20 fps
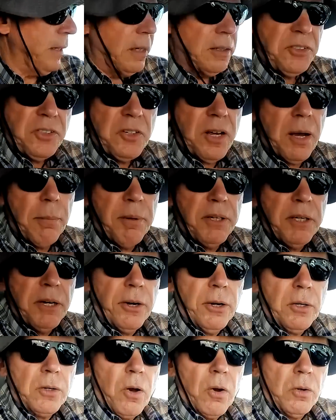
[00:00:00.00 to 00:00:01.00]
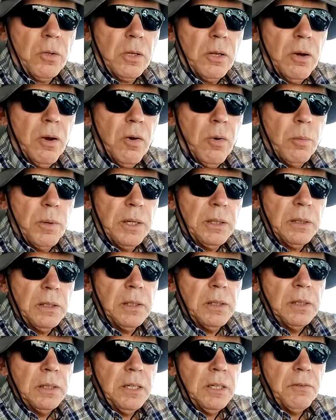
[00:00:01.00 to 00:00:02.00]
I'll stop in Eric, Oklahoma,
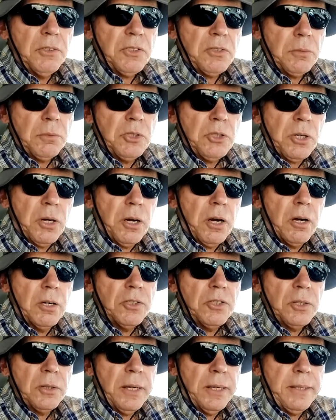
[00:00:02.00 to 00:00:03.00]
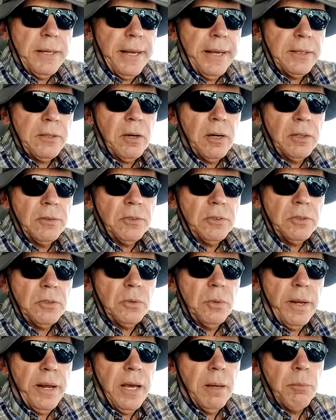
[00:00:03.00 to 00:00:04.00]
give us some charge, and then head on
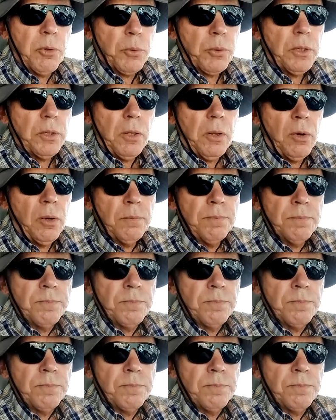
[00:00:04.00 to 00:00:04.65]
to Amarillo.